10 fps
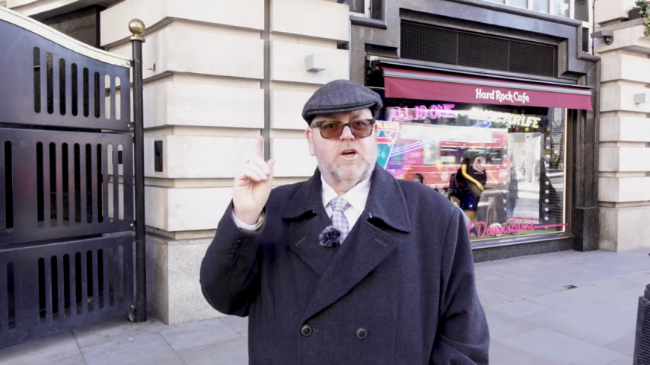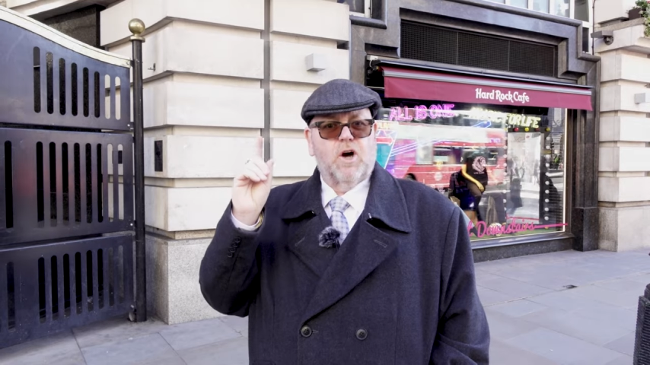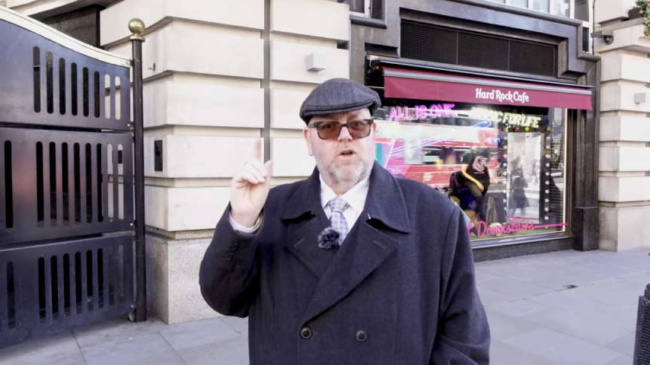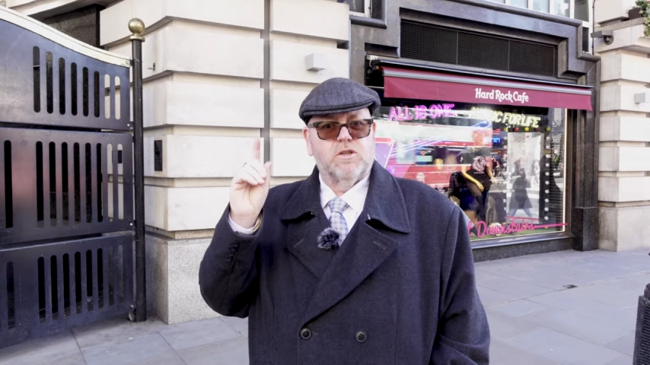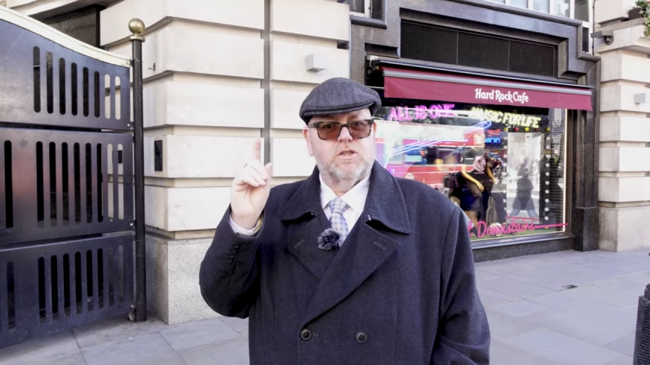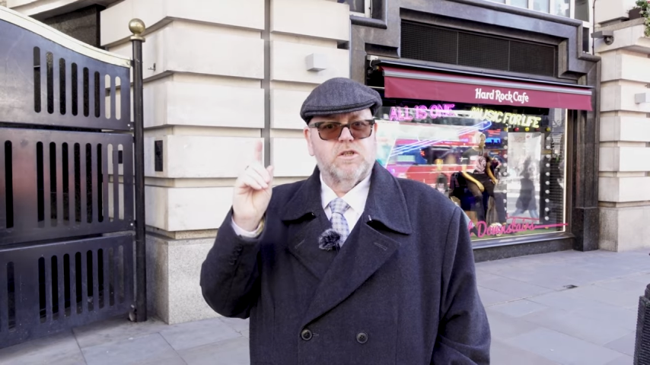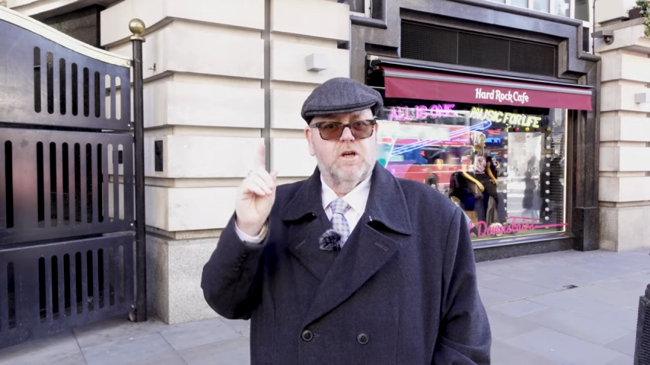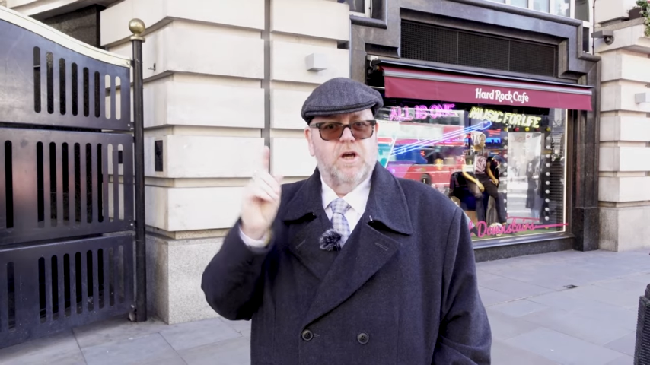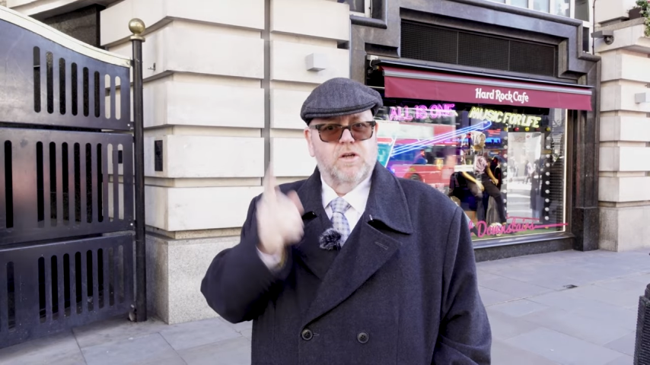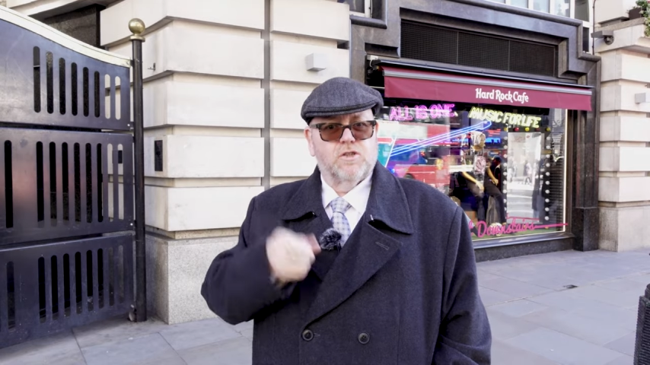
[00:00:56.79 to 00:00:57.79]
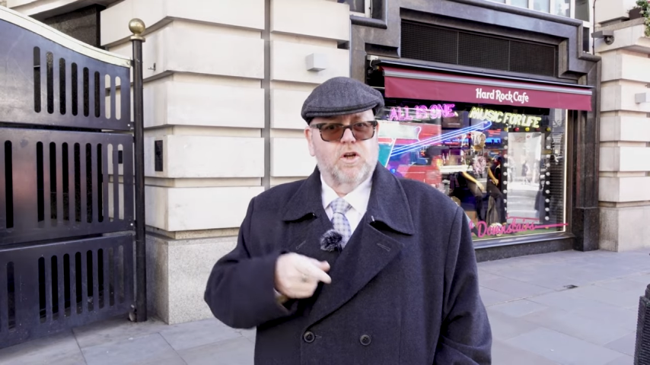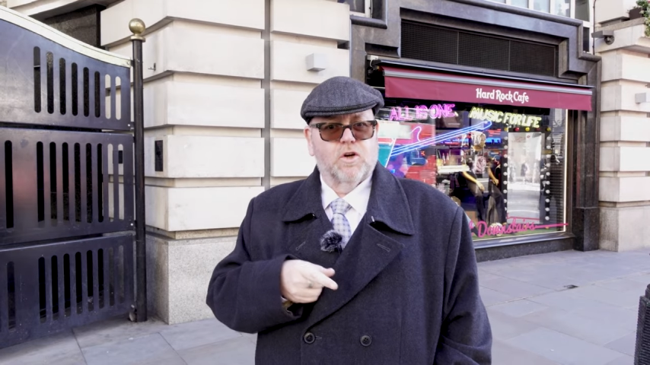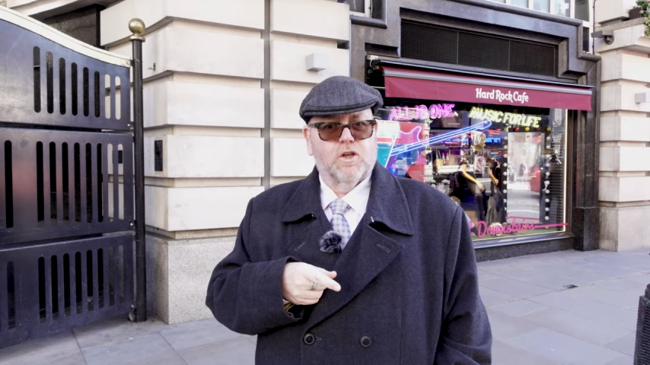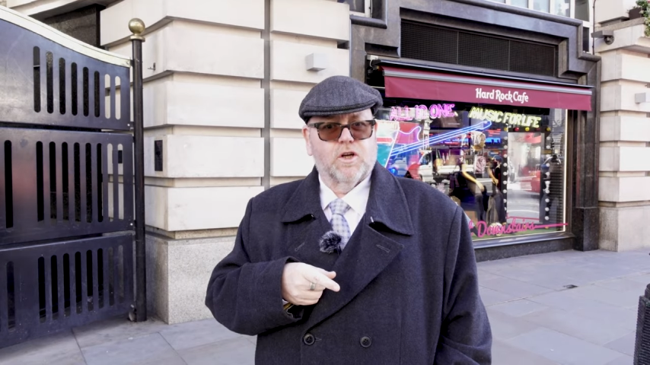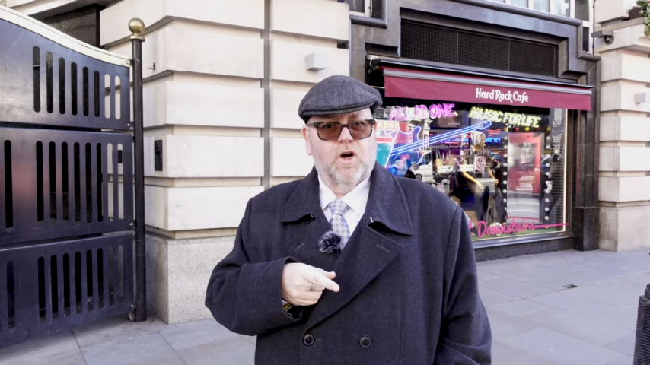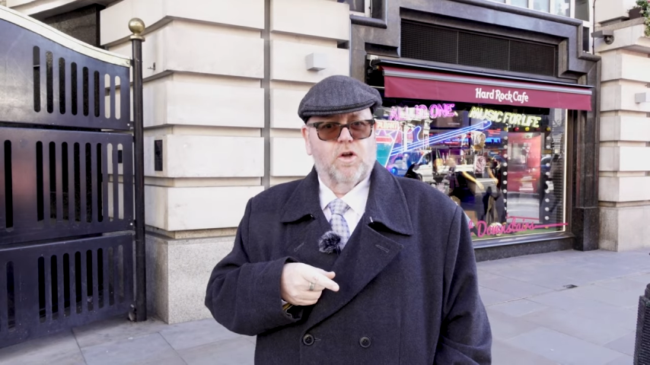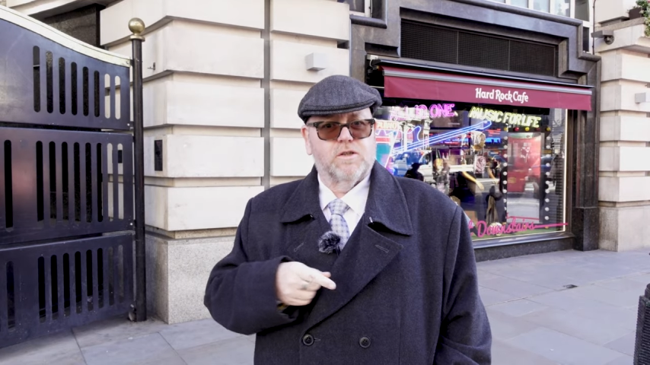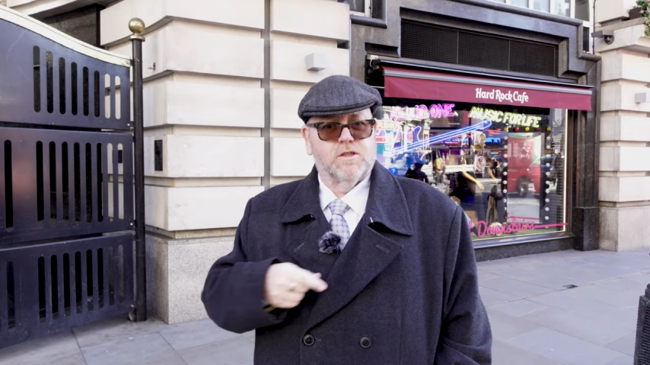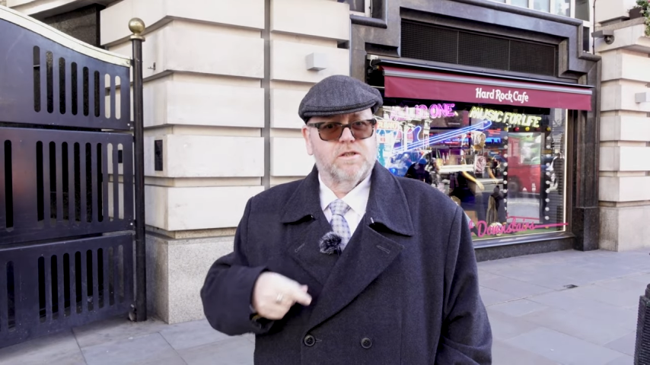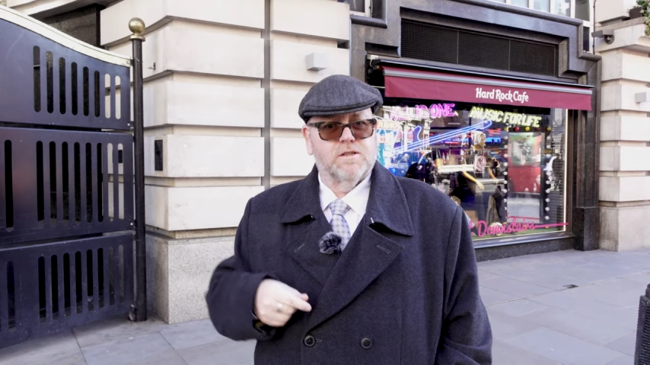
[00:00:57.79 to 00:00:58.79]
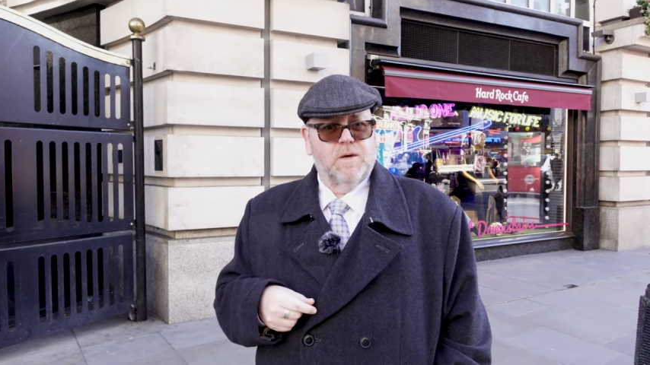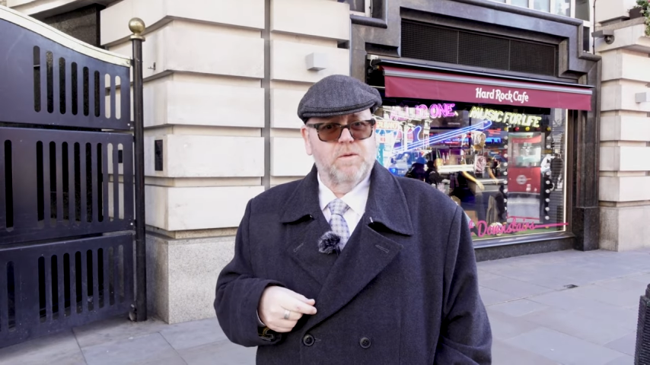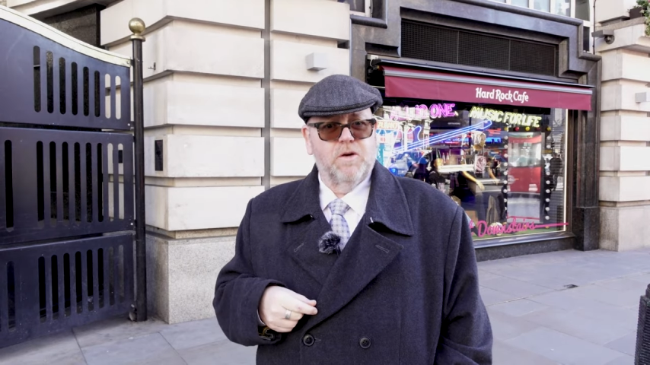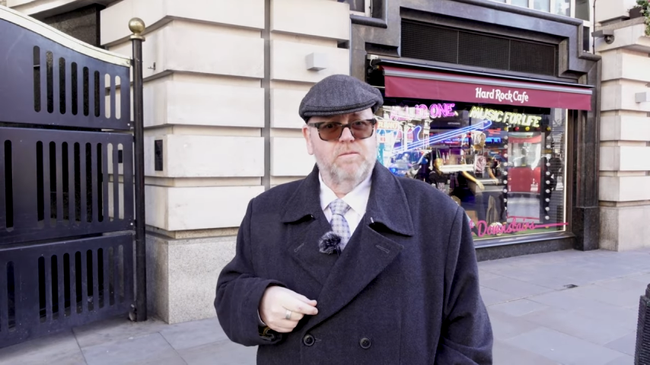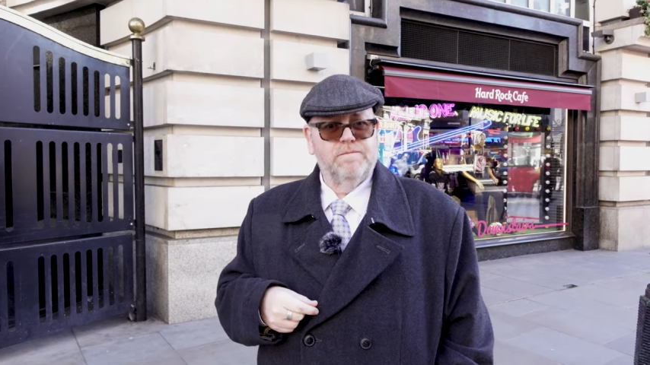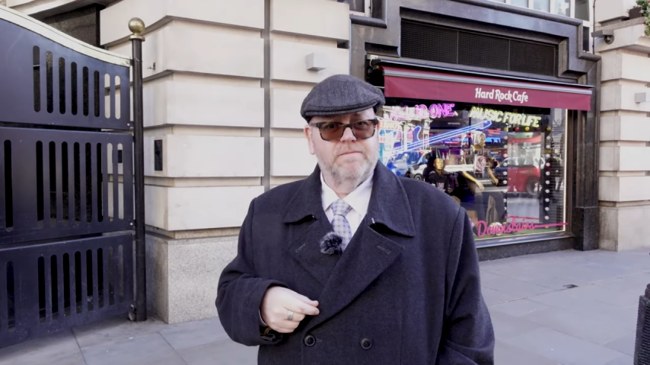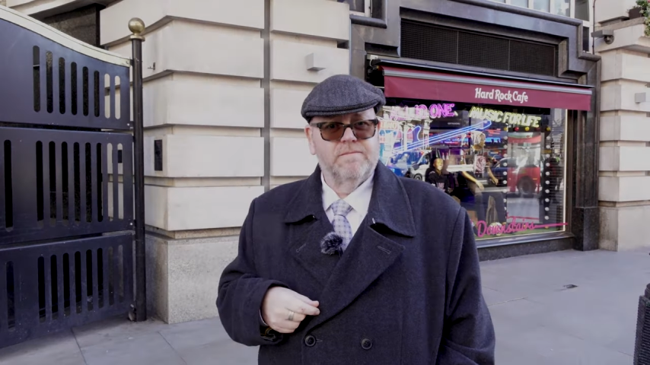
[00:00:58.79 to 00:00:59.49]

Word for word: gods to look at the gods, don't you?